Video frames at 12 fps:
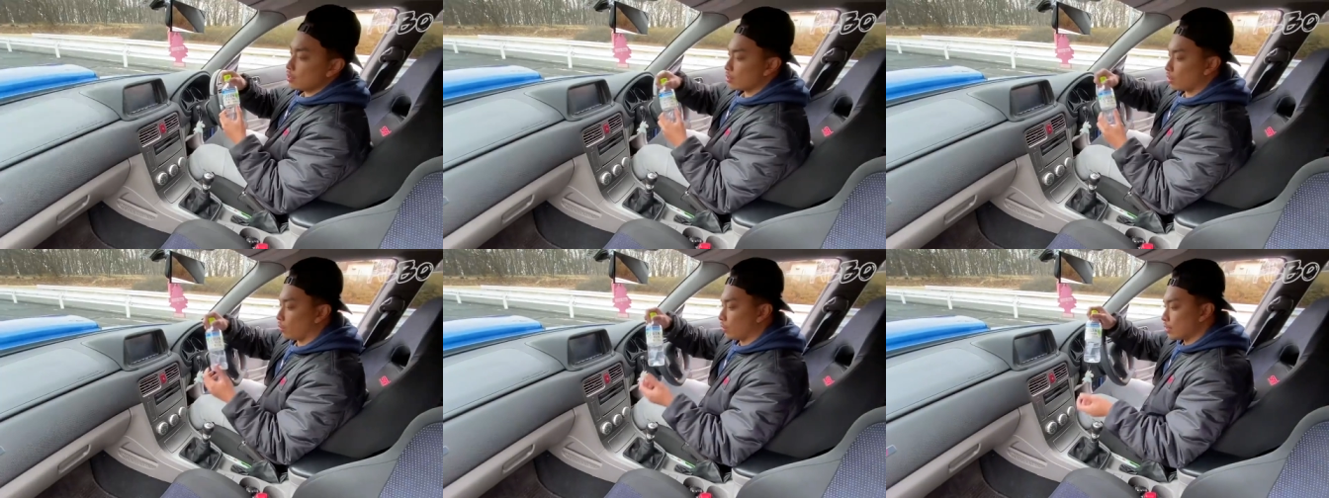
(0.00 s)

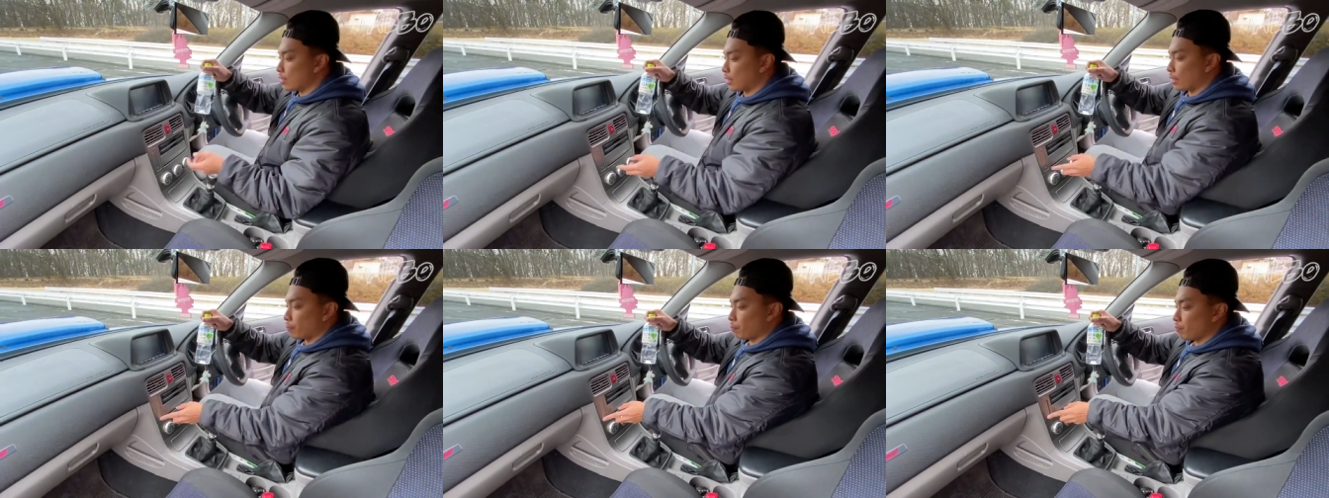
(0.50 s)
So let's see.
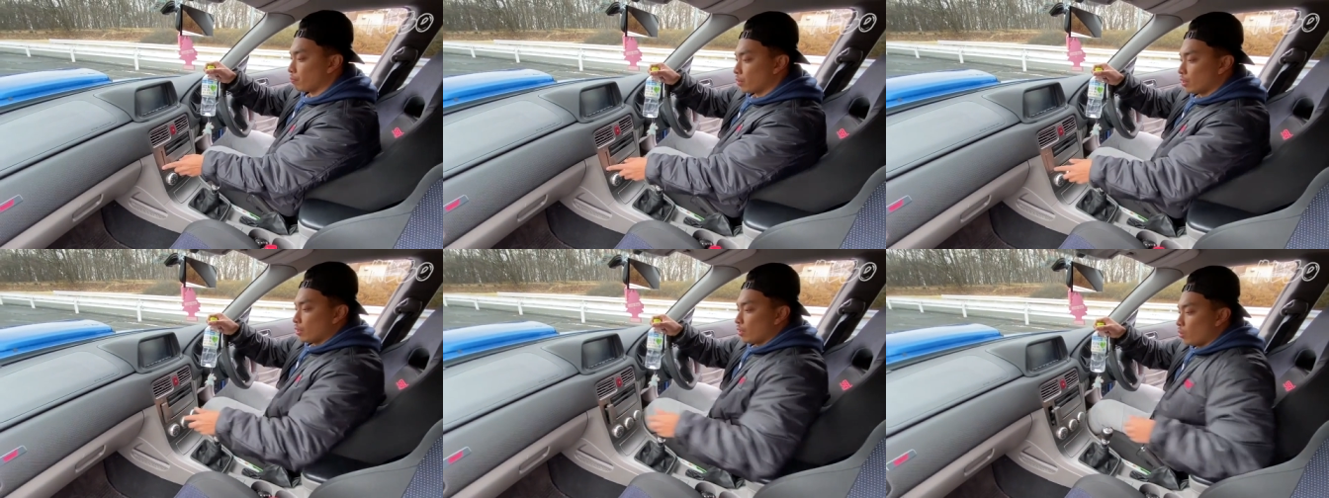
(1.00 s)

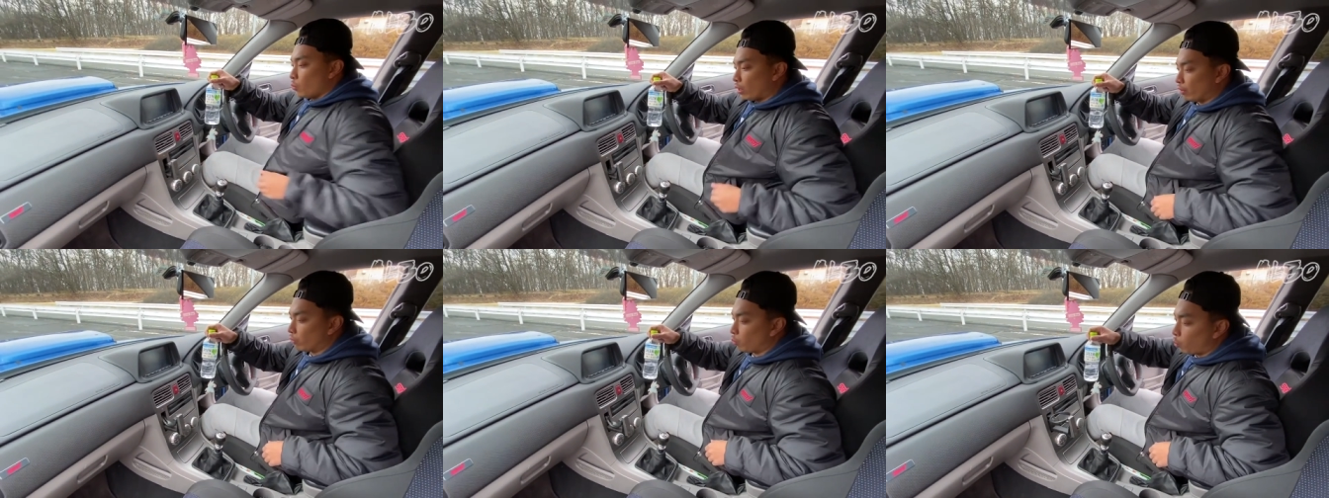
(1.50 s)
We
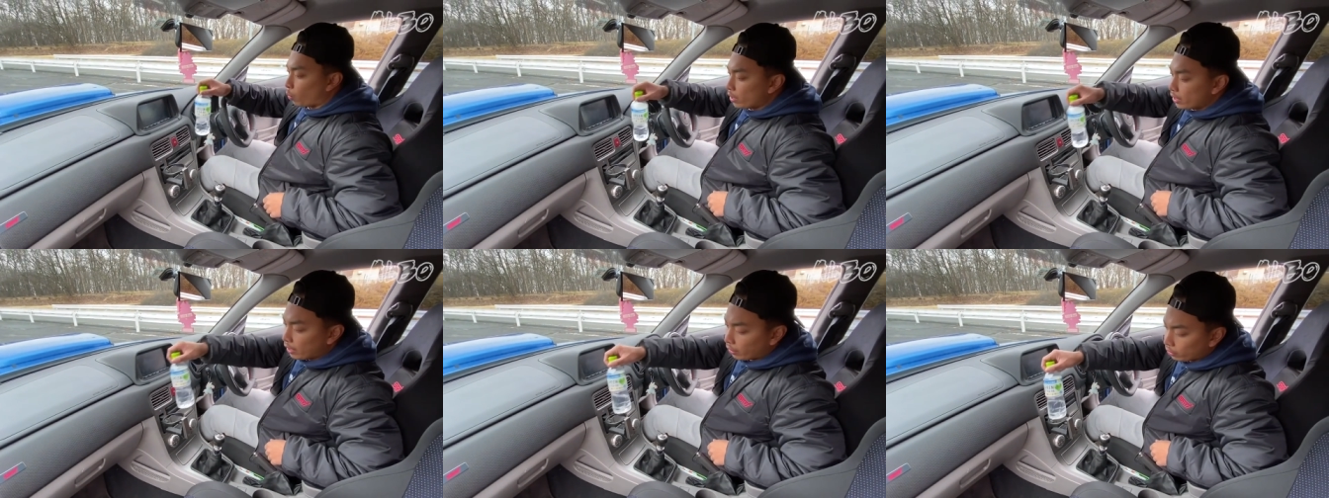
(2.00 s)
have one
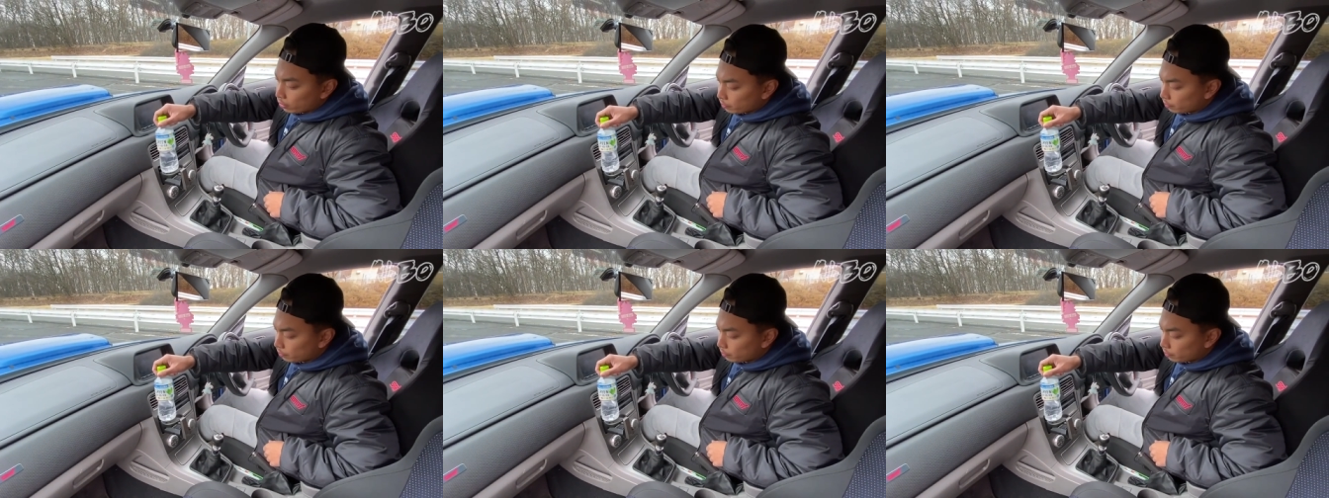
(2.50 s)
here.